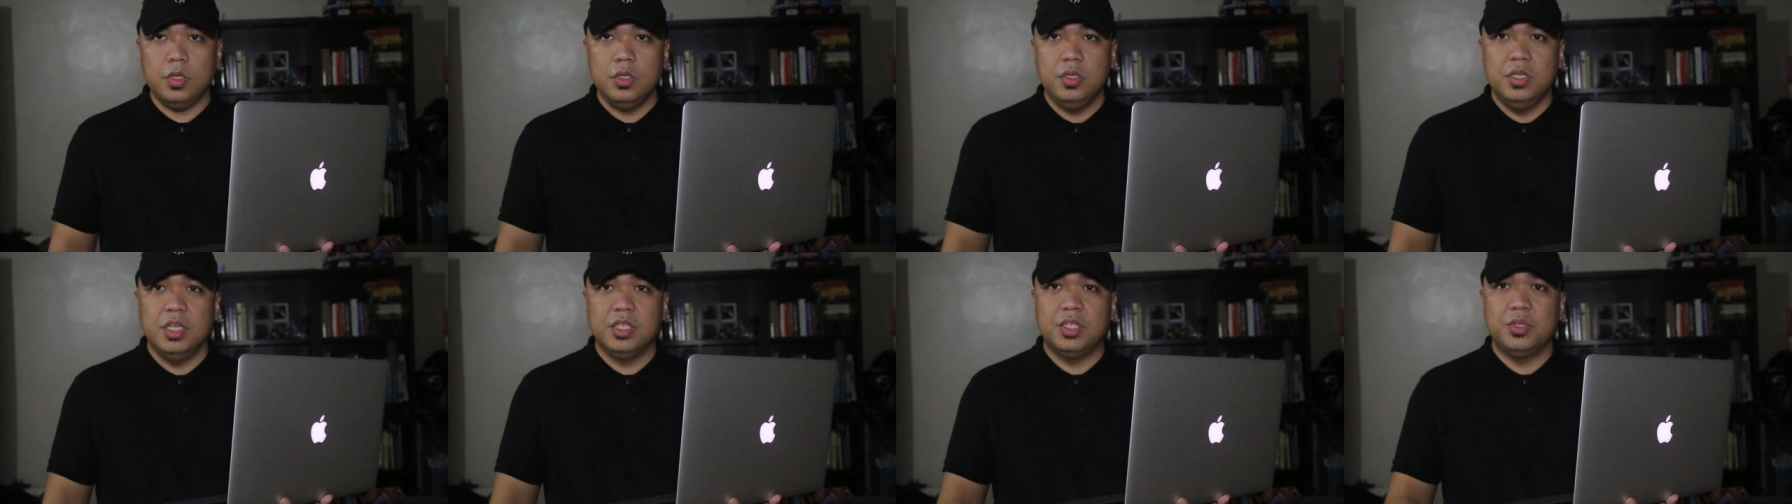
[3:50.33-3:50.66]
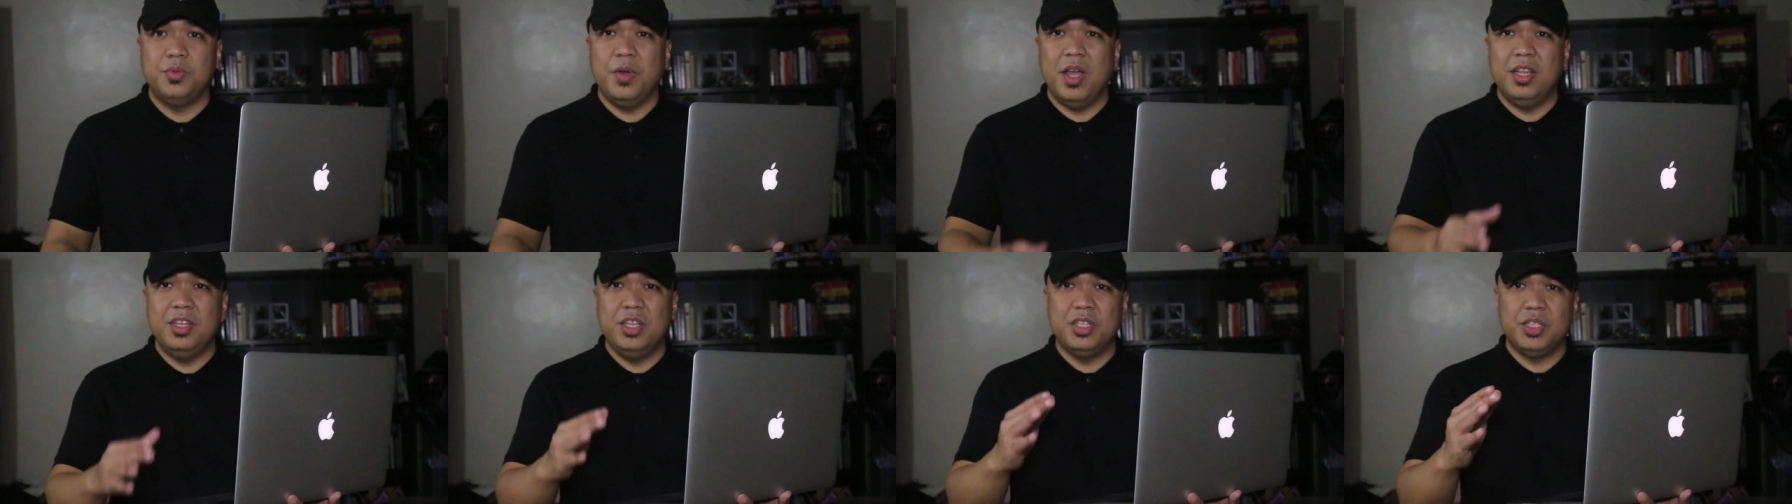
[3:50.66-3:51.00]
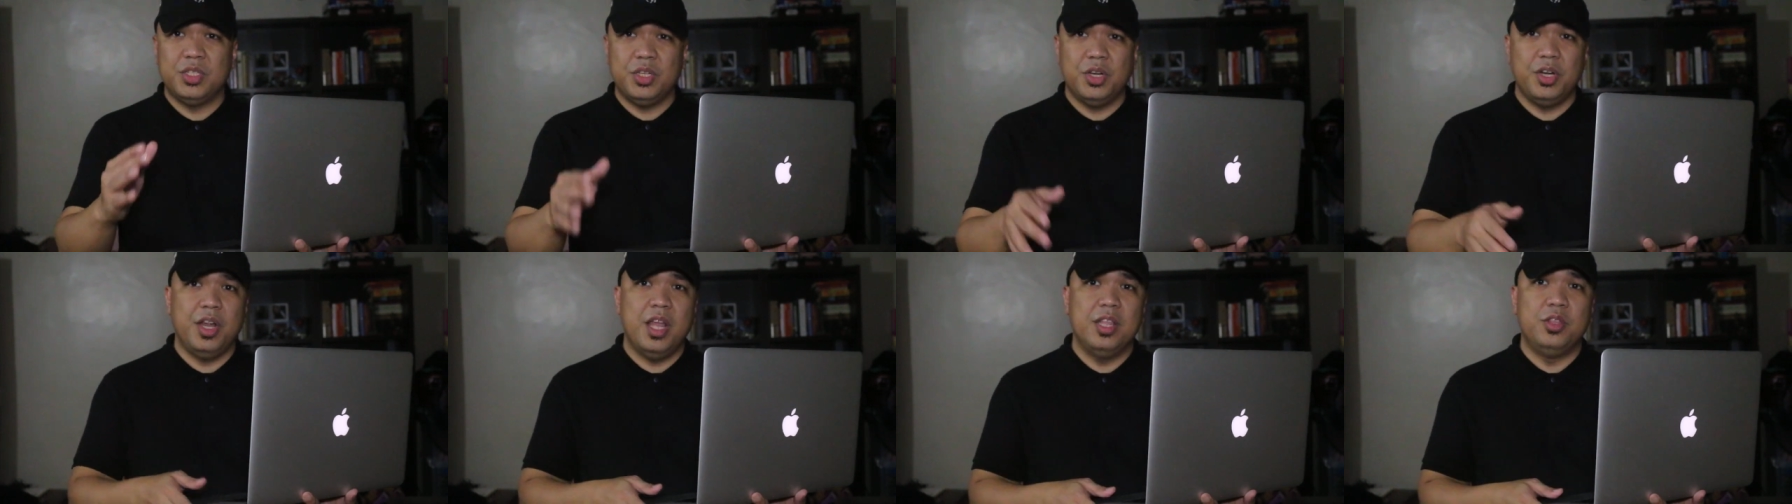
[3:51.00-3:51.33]
Just
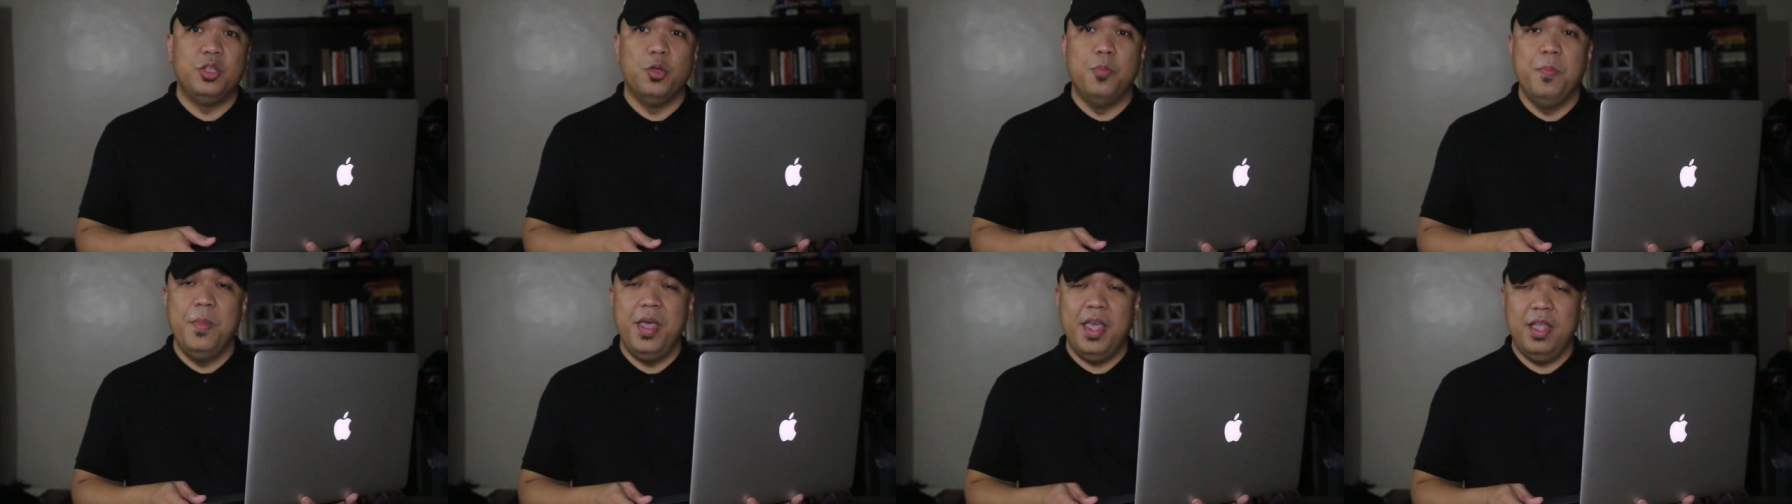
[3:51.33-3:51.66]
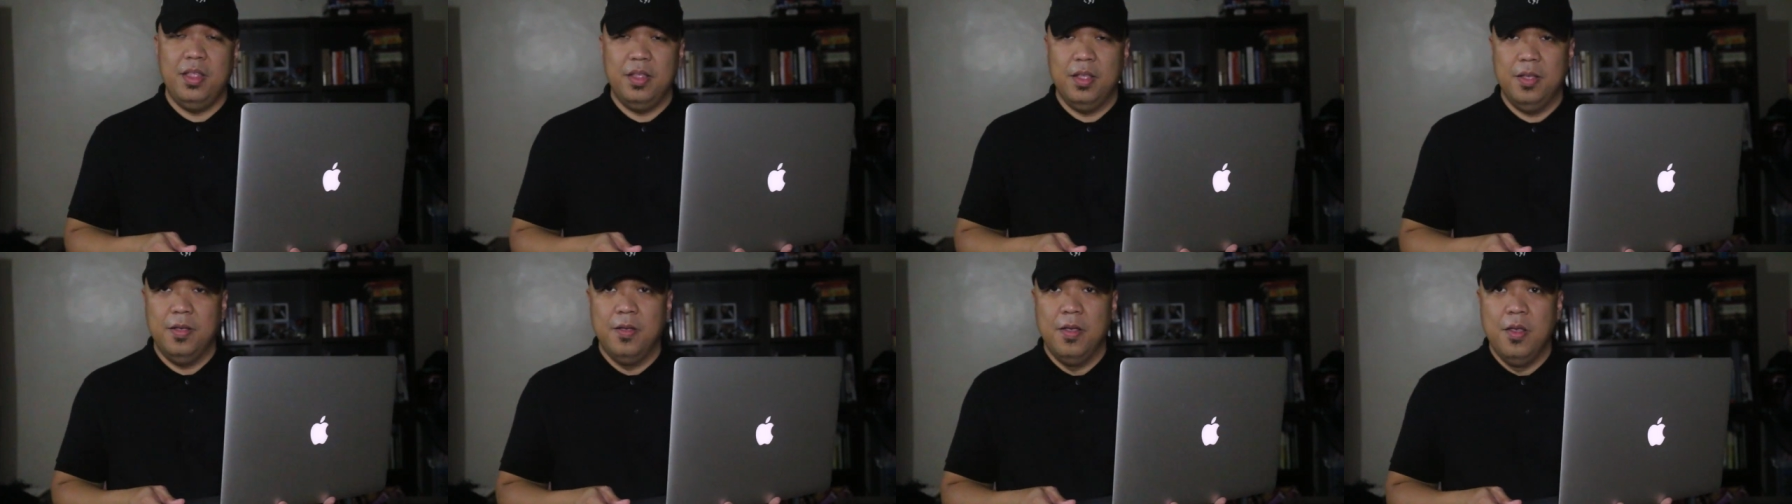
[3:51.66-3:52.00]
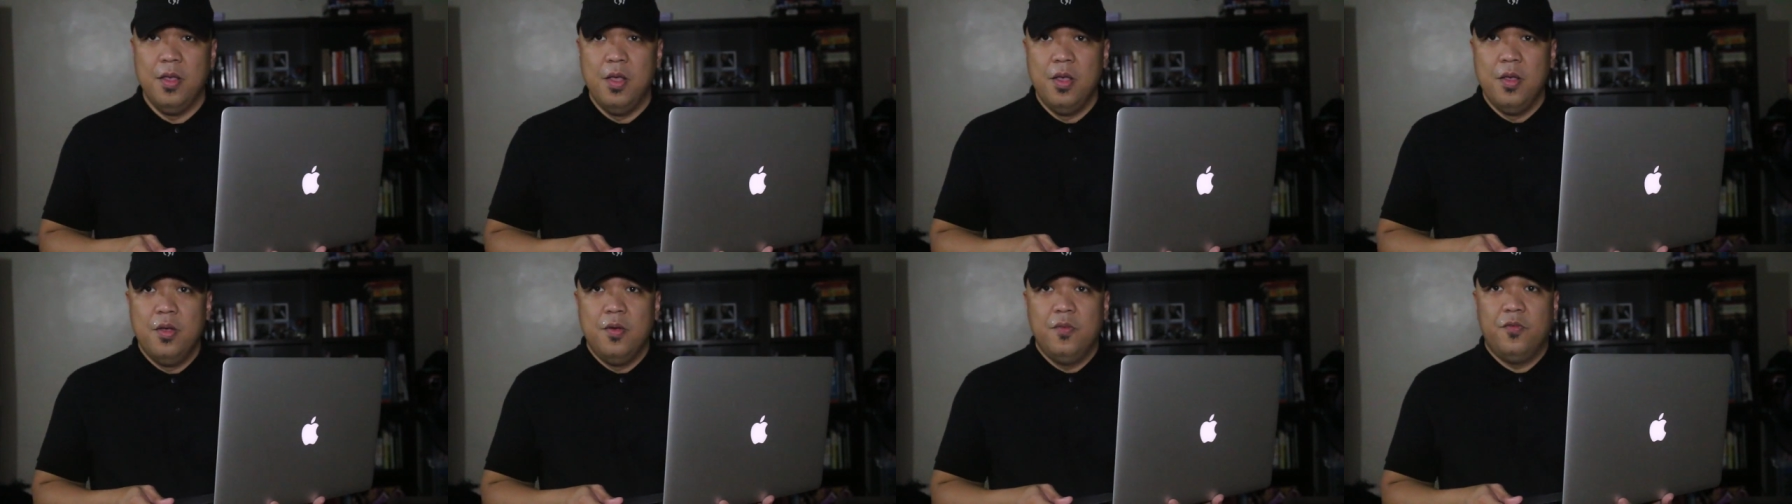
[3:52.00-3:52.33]
register a domain
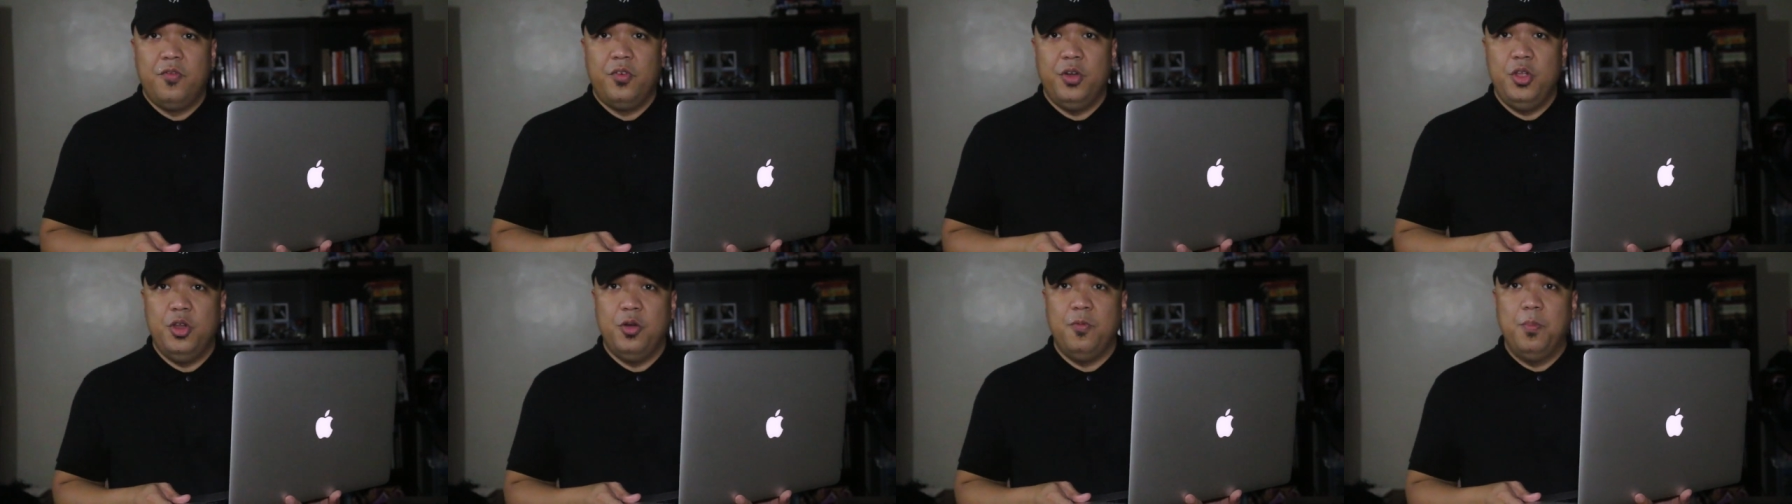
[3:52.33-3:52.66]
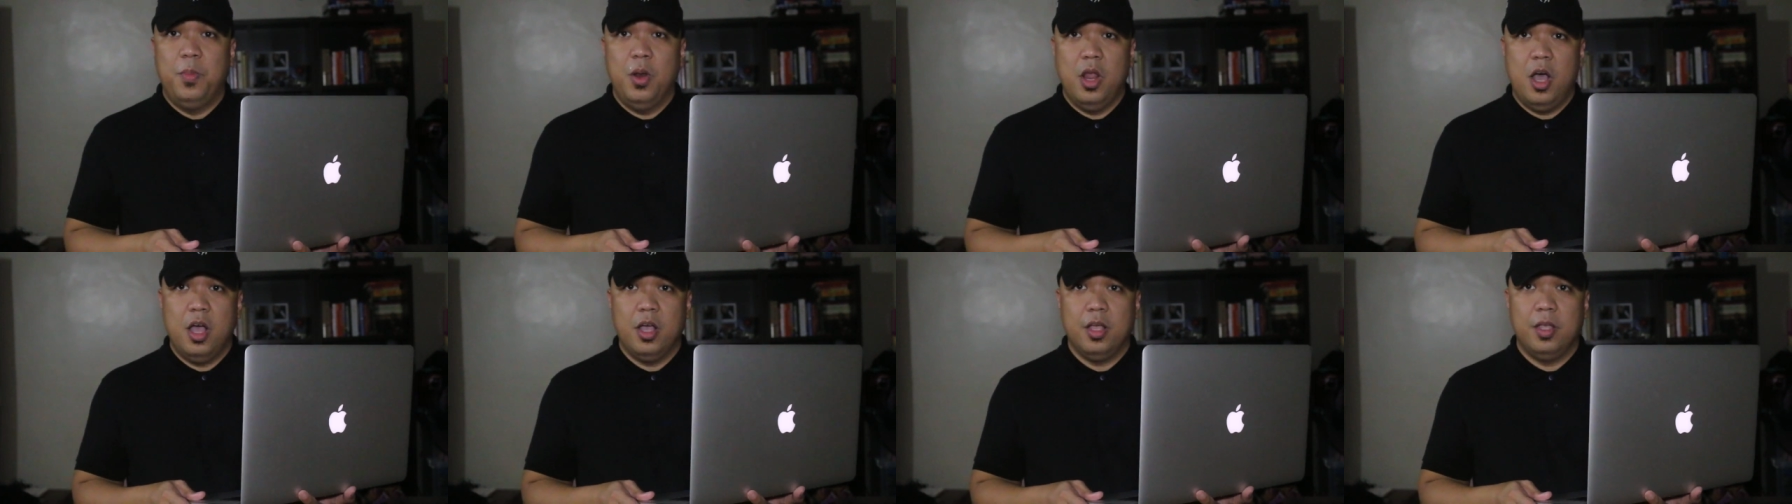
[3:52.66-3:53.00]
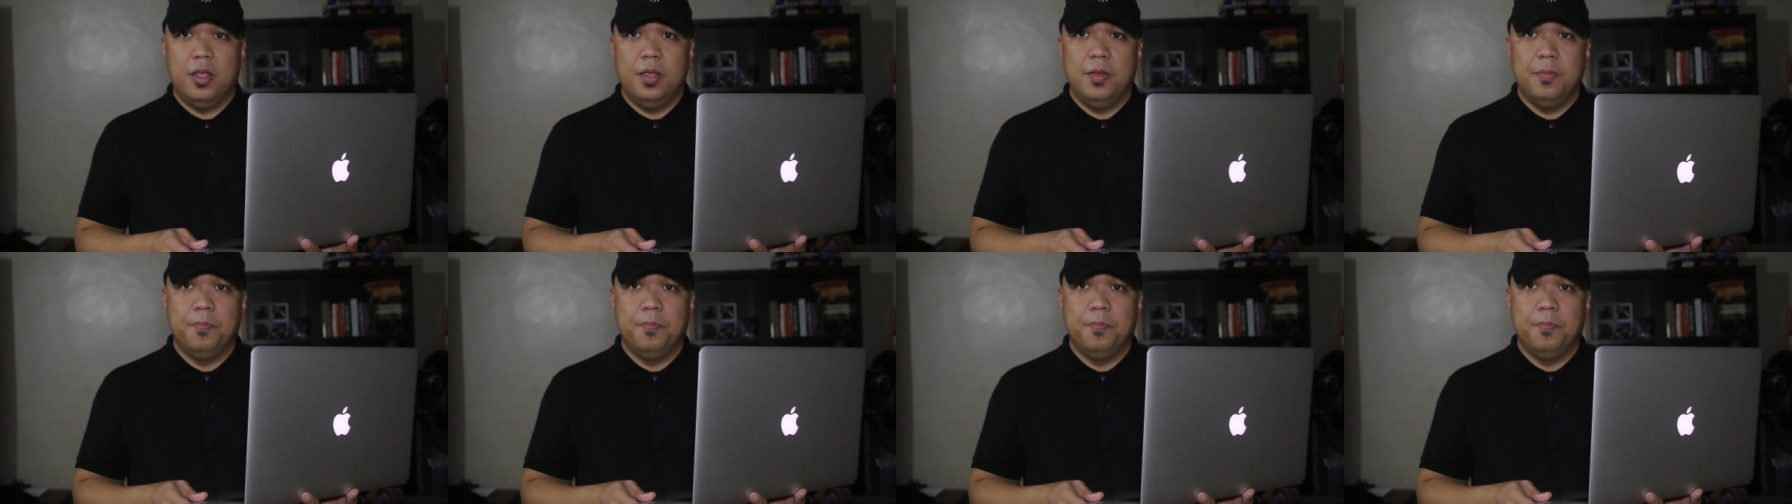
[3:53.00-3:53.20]
for your blog.